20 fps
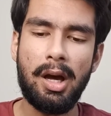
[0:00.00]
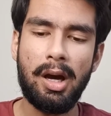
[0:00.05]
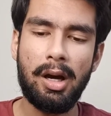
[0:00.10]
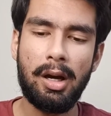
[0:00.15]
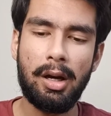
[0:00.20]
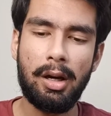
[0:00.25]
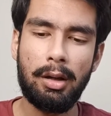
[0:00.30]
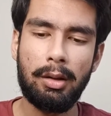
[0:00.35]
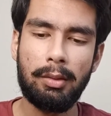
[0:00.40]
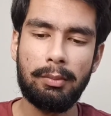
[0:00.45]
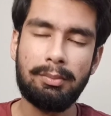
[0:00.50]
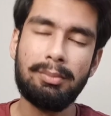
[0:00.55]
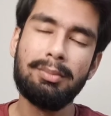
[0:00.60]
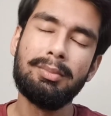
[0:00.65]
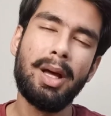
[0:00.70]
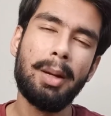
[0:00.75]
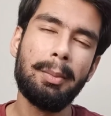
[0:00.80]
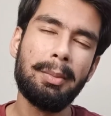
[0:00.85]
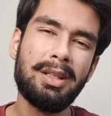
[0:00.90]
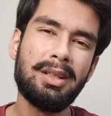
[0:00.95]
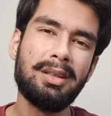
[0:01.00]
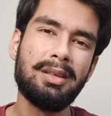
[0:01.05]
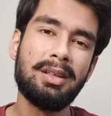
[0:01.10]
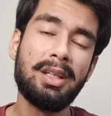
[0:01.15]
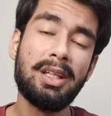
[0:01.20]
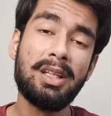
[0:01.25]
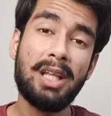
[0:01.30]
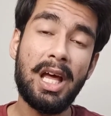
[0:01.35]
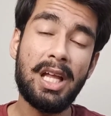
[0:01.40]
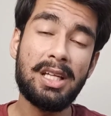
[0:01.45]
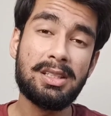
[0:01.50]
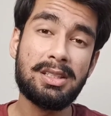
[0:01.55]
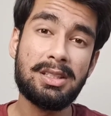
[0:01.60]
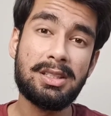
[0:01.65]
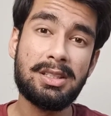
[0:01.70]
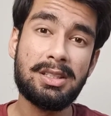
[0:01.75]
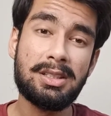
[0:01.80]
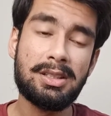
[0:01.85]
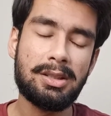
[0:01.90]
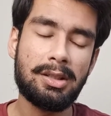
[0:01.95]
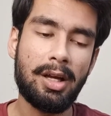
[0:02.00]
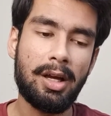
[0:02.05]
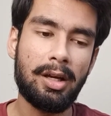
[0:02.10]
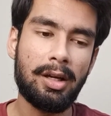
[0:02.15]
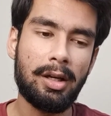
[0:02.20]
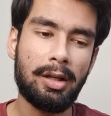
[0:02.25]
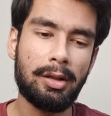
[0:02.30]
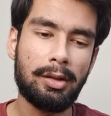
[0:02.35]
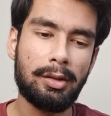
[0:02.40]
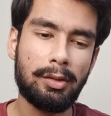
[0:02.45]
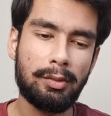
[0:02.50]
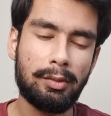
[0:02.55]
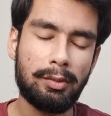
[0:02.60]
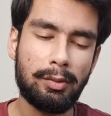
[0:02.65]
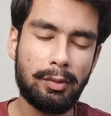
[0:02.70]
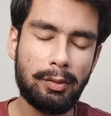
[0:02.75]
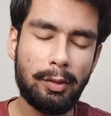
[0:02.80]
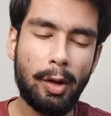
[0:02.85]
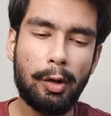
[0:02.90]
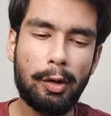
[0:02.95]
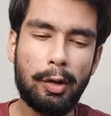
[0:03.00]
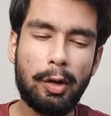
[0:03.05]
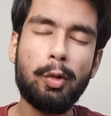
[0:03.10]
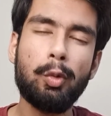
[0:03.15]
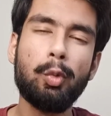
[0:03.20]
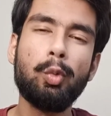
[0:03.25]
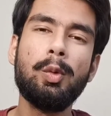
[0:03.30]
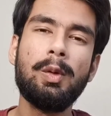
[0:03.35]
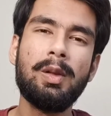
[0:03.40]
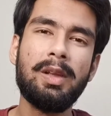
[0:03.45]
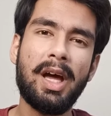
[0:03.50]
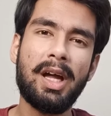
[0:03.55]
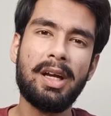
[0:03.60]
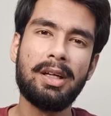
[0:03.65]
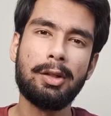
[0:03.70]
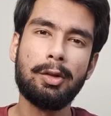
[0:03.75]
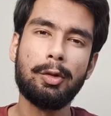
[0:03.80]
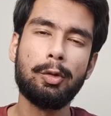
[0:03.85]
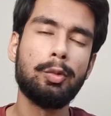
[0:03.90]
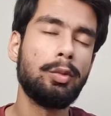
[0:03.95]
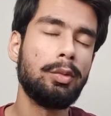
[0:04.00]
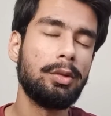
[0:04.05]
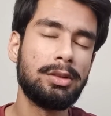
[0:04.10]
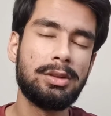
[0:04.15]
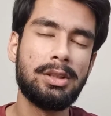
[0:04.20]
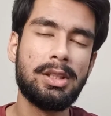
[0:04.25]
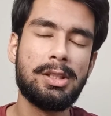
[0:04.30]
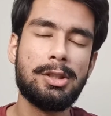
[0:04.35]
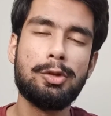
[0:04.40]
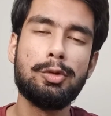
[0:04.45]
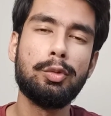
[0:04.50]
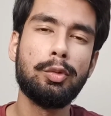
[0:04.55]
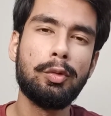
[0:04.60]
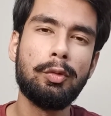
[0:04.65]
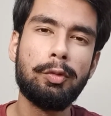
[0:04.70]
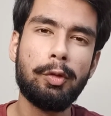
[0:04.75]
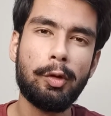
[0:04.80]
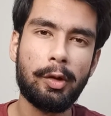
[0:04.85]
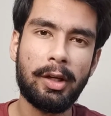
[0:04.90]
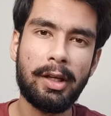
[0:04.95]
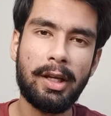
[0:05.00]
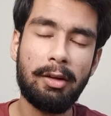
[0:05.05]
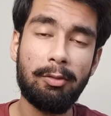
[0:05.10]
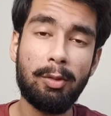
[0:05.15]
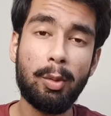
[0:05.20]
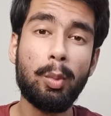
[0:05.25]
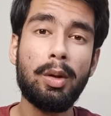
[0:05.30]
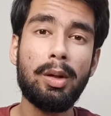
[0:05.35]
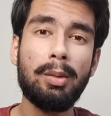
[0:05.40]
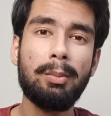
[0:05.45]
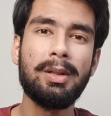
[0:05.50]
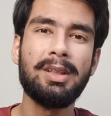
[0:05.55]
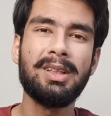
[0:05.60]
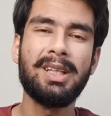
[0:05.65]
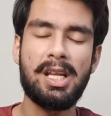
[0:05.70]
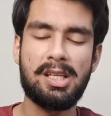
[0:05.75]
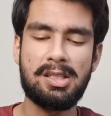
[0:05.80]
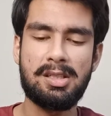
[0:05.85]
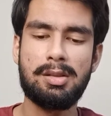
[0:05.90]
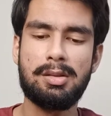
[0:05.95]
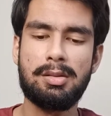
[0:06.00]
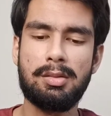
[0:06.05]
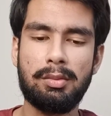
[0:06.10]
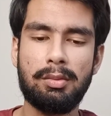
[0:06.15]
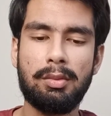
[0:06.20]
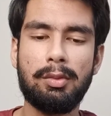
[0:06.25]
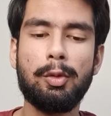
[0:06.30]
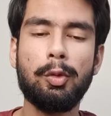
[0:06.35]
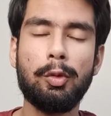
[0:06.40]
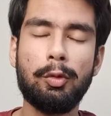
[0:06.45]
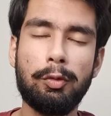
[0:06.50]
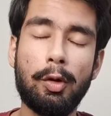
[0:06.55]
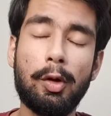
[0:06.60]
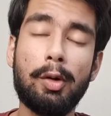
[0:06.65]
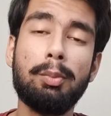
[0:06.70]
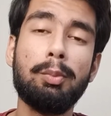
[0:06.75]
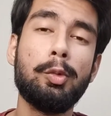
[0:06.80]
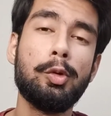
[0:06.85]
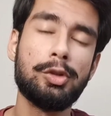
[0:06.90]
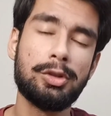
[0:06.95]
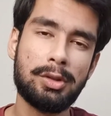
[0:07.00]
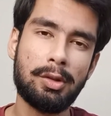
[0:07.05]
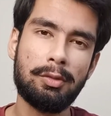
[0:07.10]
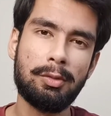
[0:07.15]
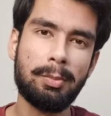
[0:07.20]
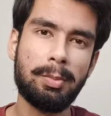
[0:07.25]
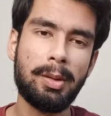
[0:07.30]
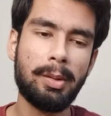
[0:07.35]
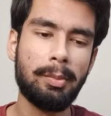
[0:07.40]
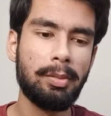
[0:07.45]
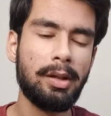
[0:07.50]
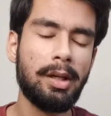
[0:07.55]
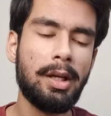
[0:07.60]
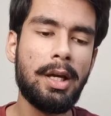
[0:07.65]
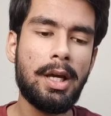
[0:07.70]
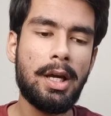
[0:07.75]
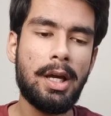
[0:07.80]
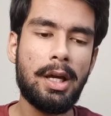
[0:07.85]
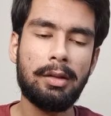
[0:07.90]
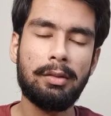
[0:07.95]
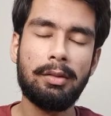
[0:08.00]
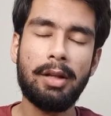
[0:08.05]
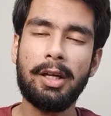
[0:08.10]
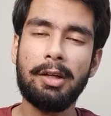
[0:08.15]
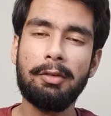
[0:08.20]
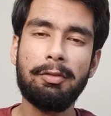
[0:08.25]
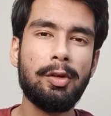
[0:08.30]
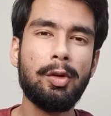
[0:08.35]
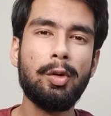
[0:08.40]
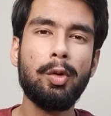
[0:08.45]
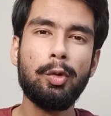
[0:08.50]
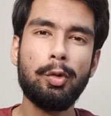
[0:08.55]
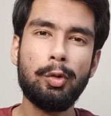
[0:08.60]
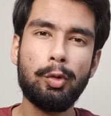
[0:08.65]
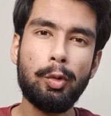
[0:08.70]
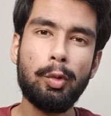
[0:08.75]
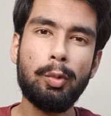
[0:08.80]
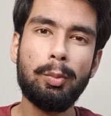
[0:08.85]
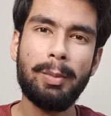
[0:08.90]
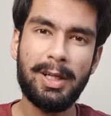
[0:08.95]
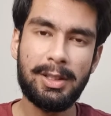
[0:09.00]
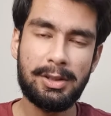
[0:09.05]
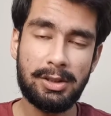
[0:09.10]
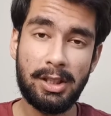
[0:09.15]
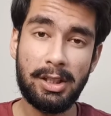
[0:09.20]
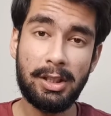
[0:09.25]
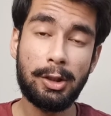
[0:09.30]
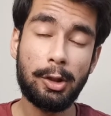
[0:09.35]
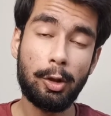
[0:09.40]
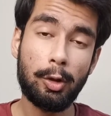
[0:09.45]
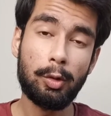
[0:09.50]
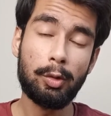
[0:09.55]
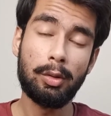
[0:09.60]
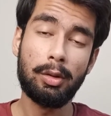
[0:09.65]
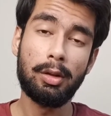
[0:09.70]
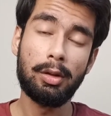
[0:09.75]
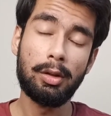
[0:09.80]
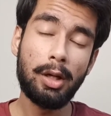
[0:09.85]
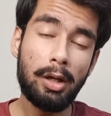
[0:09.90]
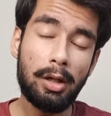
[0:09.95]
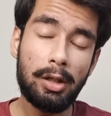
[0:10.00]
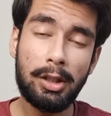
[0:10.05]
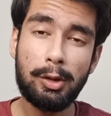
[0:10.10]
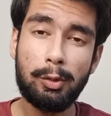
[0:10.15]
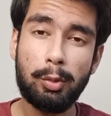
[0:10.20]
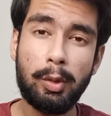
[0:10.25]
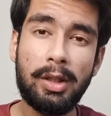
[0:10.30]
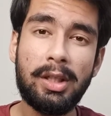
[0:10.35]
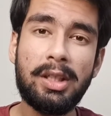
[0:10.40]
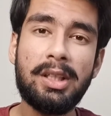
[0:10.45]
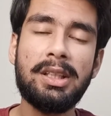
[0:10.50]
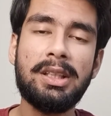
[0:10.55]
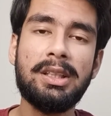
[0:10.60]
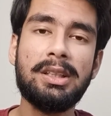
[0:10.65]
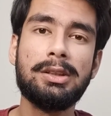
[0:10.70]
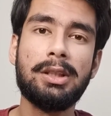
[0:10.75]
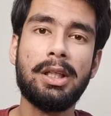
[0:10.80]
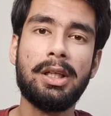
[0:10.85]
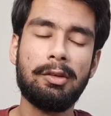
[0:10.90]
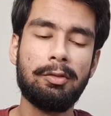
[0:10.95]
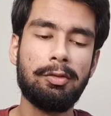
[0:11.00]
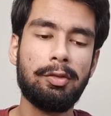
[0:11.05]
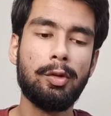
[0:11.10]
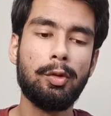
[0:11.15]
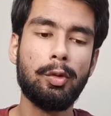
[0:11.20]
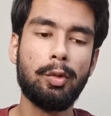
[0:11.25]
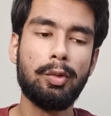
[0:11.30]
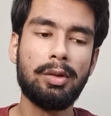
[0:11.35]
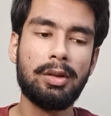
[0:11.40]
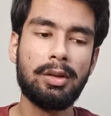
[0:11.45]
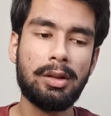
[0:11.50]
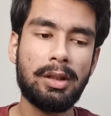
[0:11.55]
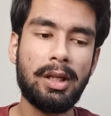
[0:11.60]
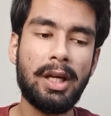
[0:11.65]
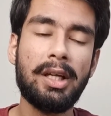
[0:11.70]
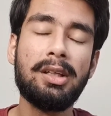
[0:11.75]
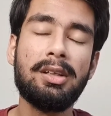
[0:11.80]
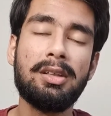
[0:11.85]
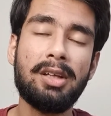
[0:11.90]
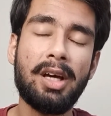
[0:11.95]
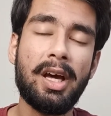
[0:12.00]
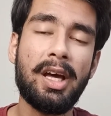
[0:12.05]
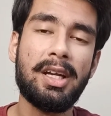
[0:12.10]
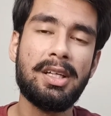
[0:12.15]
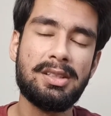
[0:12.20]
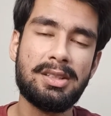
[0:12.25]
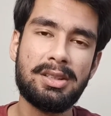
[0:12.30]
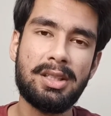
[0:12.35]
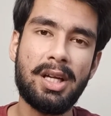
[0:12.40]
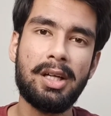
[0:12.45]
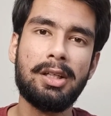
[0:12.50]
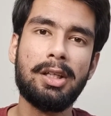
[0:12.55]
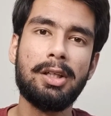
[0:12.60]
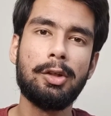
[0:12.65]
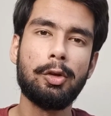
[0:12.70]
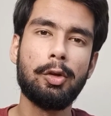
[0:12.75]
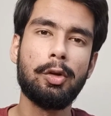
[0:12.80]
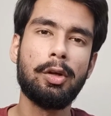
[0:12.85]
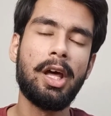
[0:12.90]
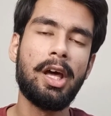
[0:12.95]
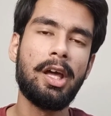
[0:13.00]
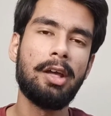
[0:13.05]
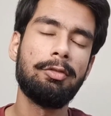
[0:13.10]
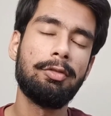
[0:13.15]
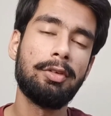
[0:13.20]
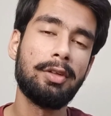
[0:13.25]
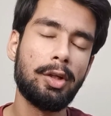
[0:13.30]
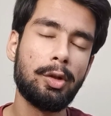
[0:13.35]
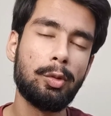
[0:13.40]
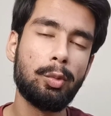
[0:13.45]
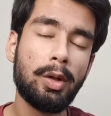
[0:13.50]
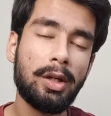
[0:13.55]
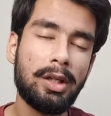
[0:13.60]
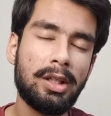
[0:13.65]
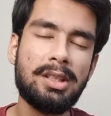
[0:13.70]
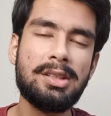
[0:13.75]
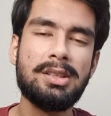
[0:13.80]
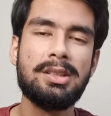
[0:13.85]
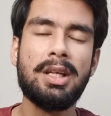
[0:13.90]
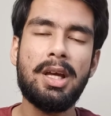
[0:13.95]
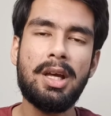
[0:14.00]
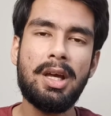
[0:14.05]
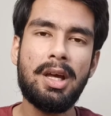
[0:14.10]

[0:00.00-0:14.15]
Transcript: uh, I mean, that's uh, not a rule that you know stays true for everyone, but that's true for most of the people. That if you don't do much in your early twenties, and if you don't get a head start into your life in your twenties,